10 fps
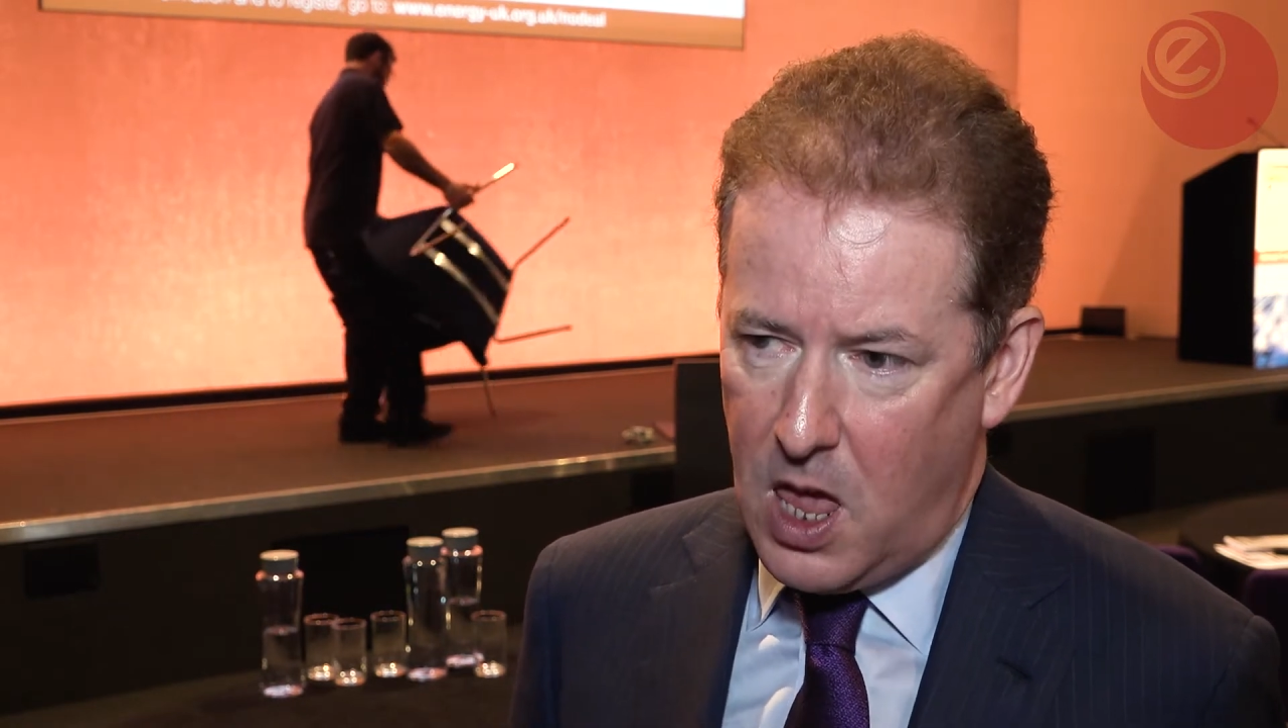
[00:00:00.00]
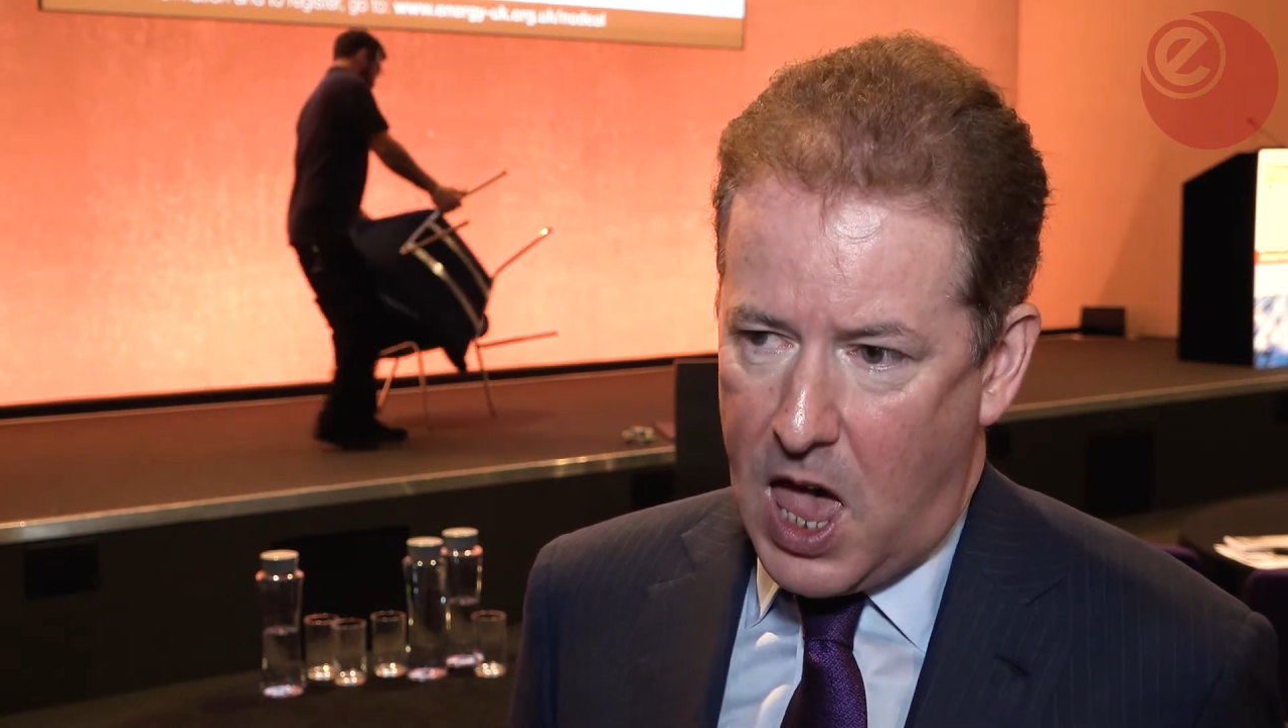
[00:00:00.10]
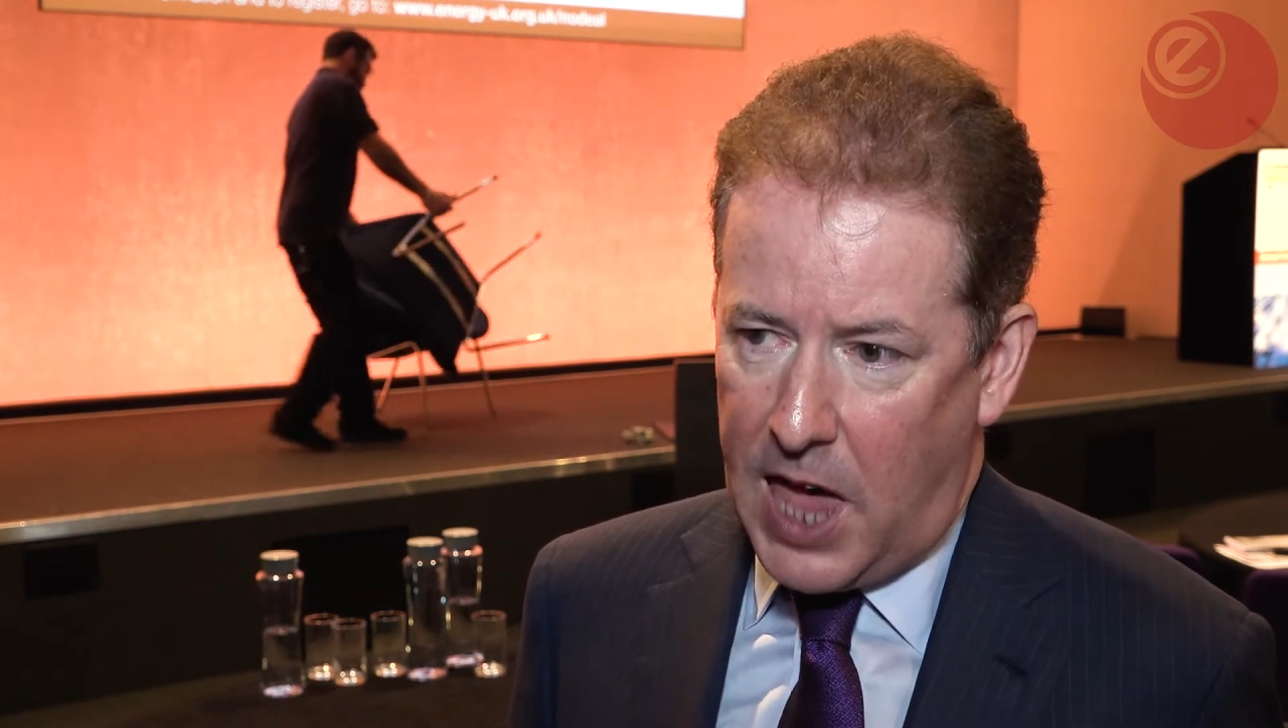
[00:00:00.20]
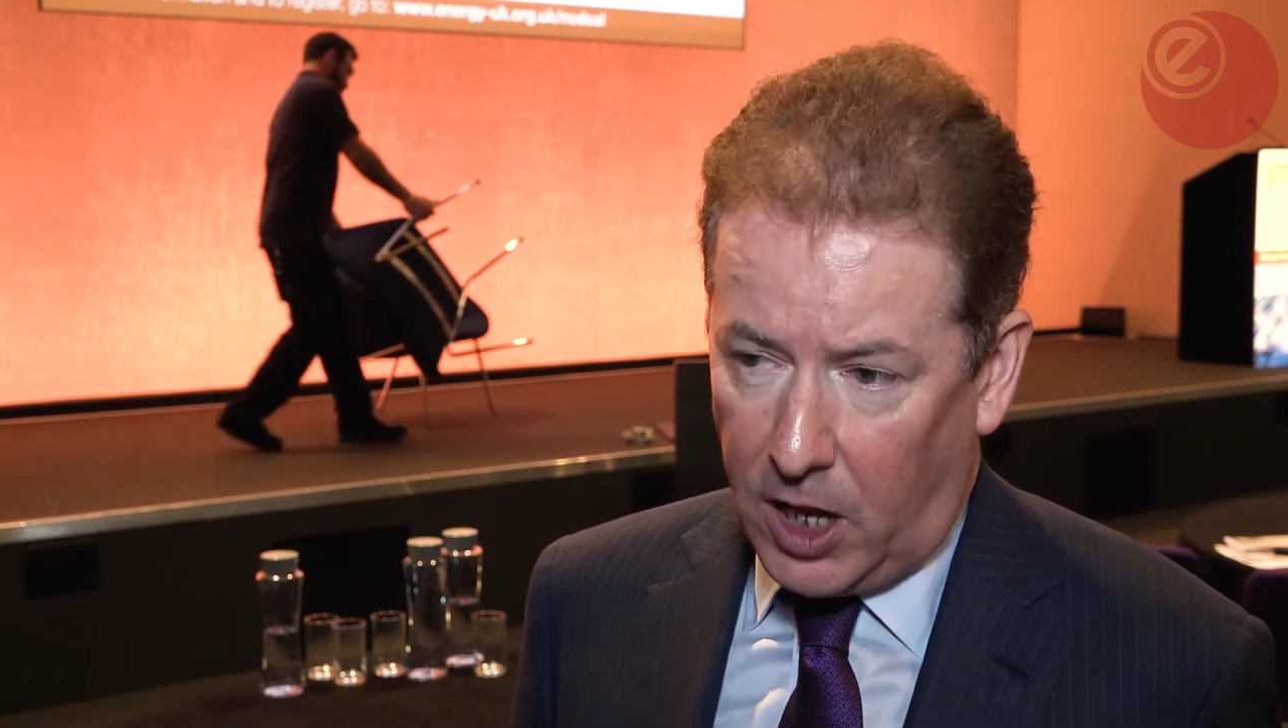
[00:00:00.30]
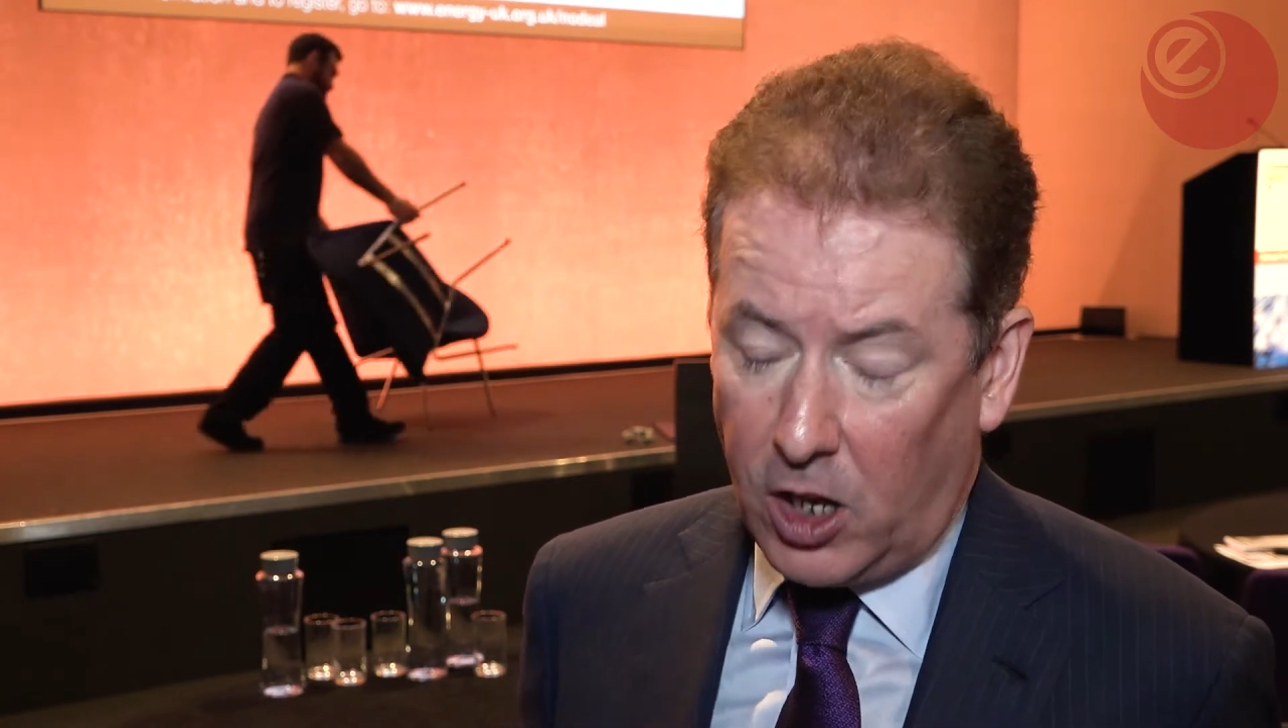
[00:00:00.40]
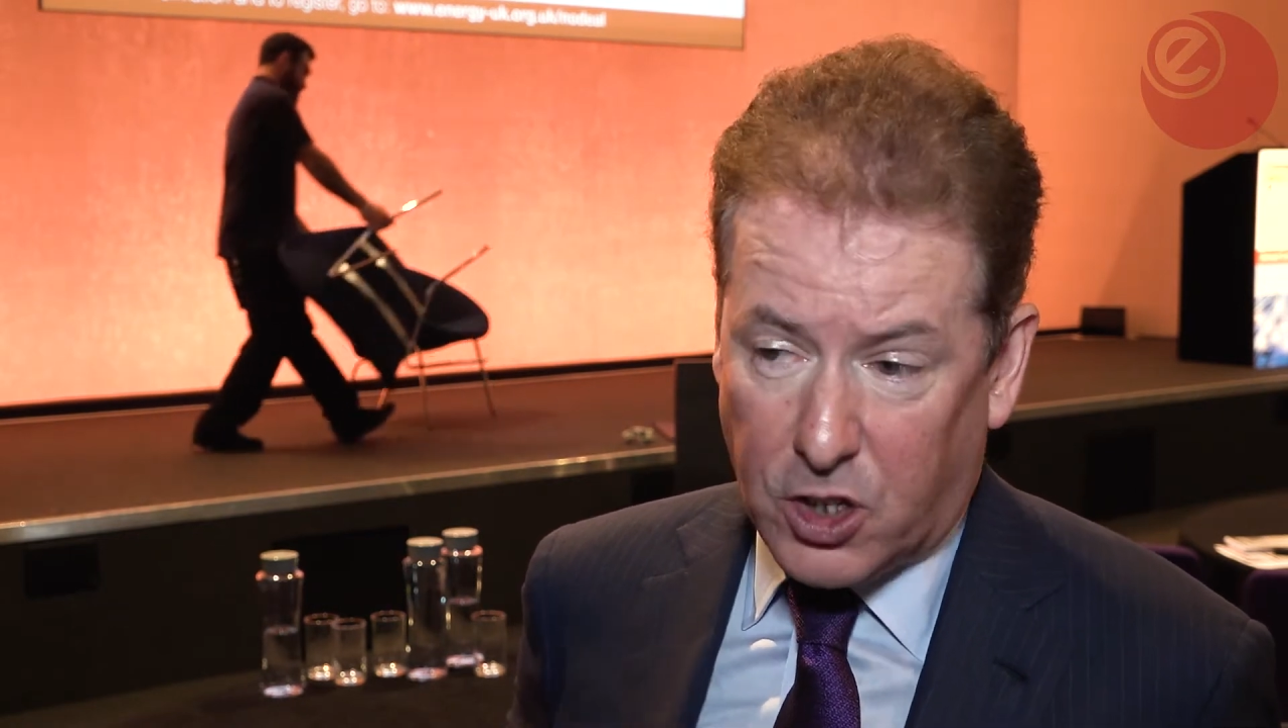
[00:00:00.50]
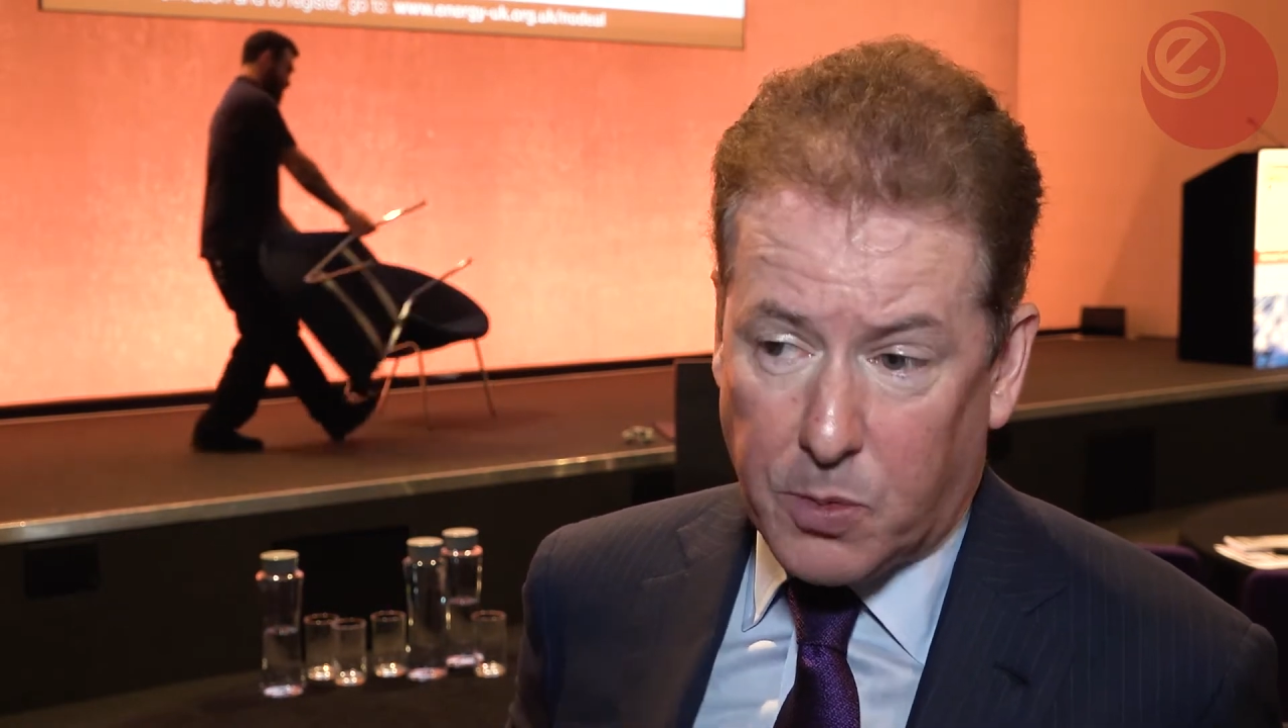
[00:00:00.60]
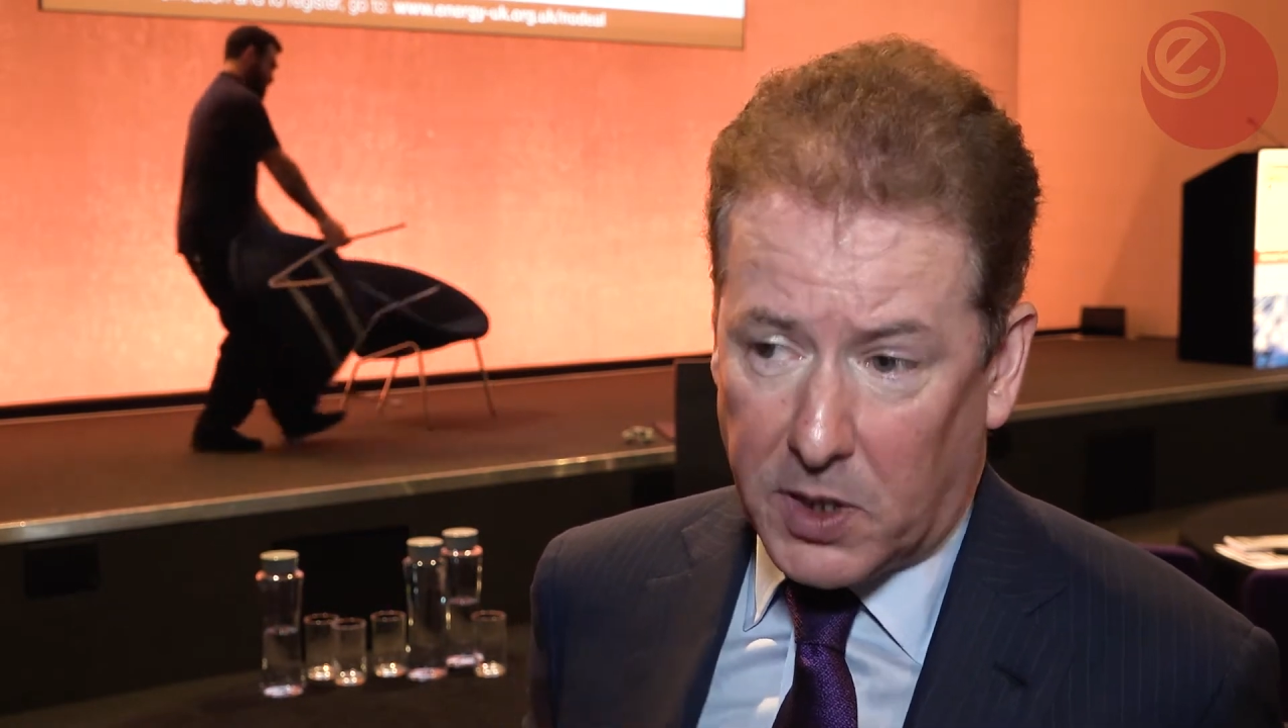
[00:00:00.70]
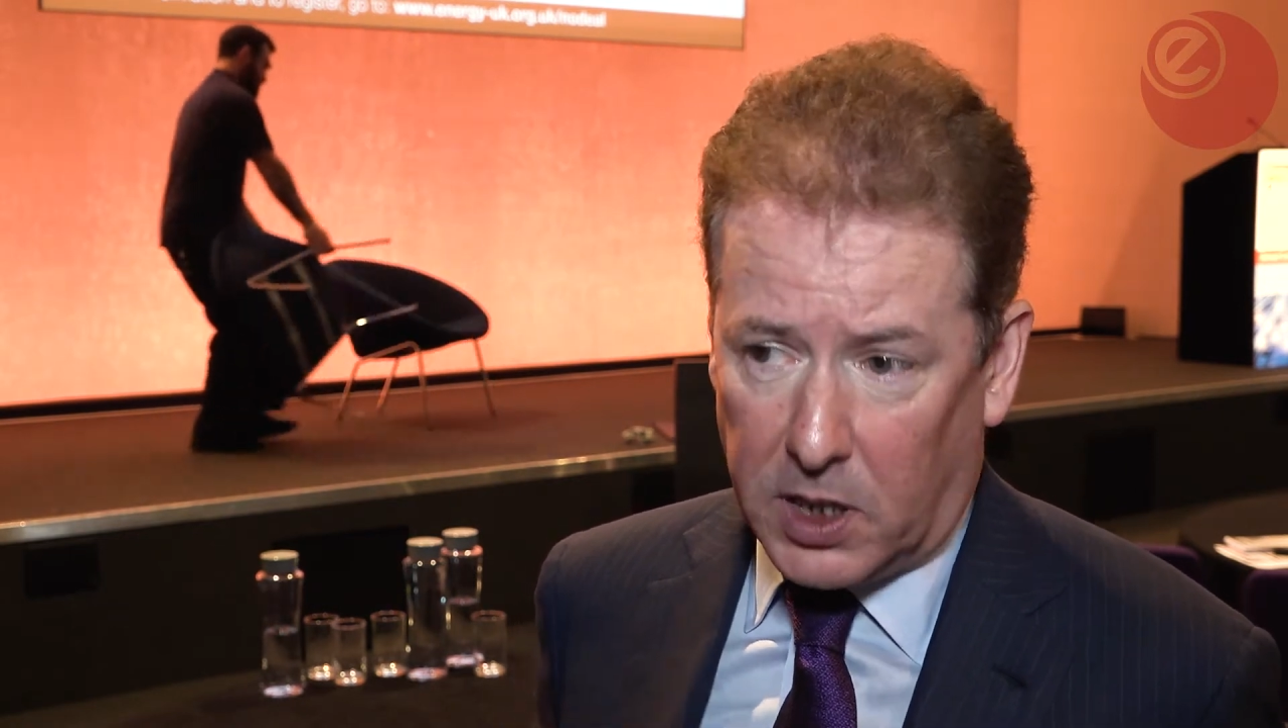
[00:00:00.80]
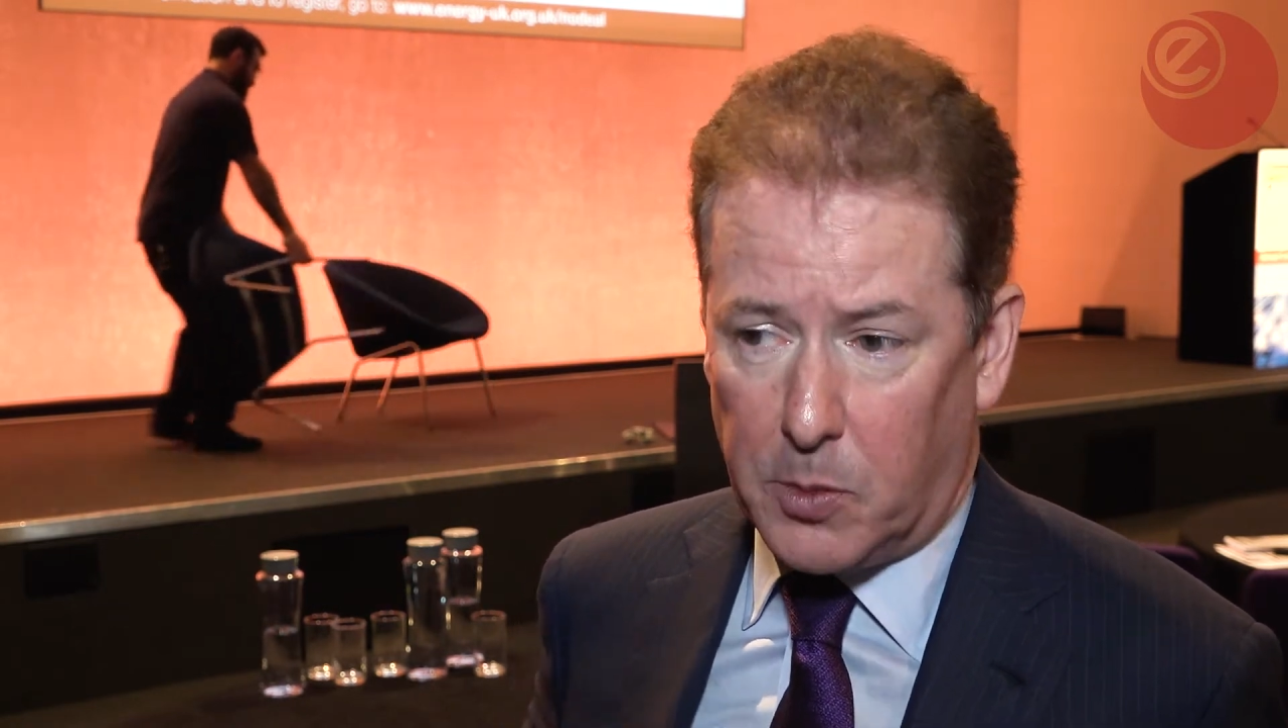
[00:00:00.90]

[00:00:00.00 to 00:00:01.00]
and ultimately,